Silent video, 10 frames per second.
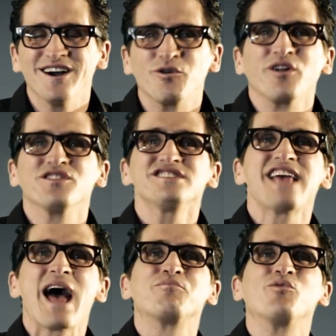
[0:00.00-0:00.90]
Well,
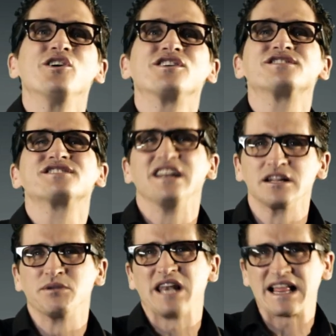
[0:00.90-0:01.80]
this app works a
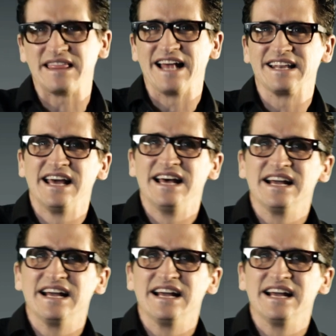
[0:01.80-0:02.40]
little bit like that.